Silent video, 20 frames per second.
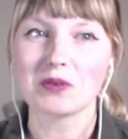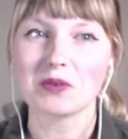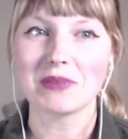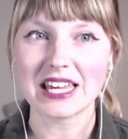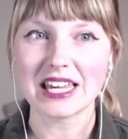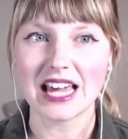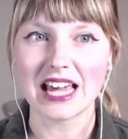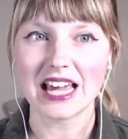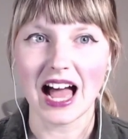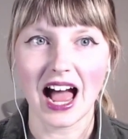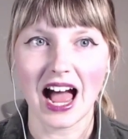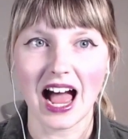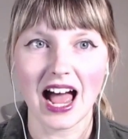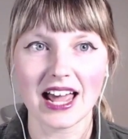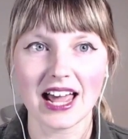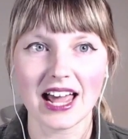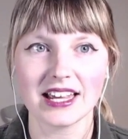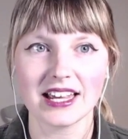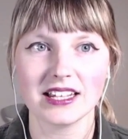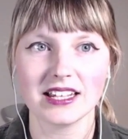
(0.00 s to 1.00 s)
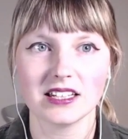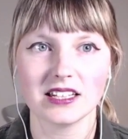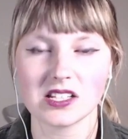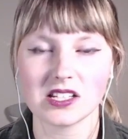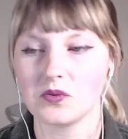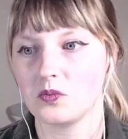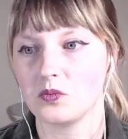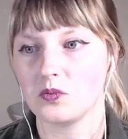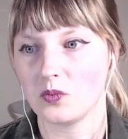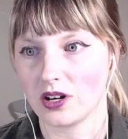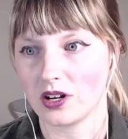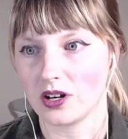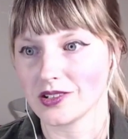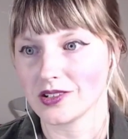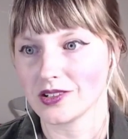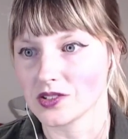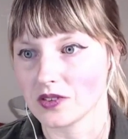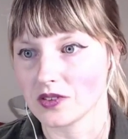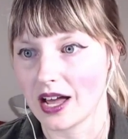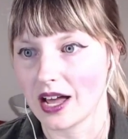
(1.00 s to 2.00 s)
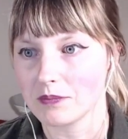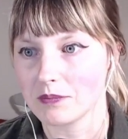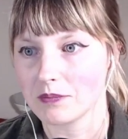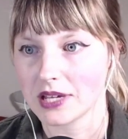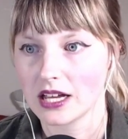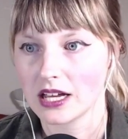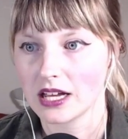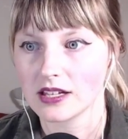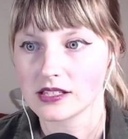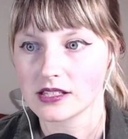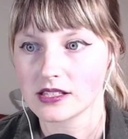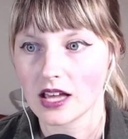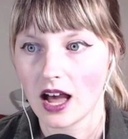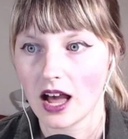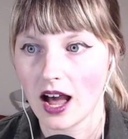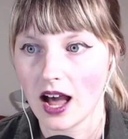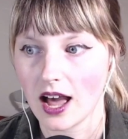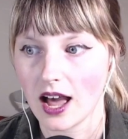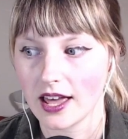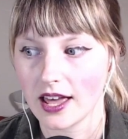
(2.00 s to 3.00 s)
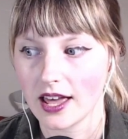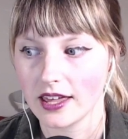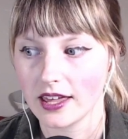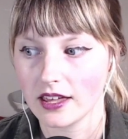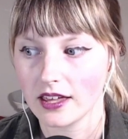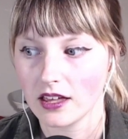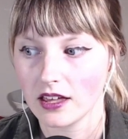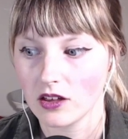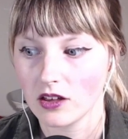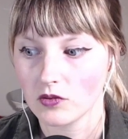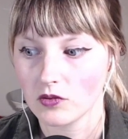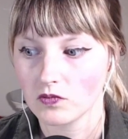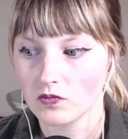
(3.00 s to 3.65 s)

me, I didn't want to do that because I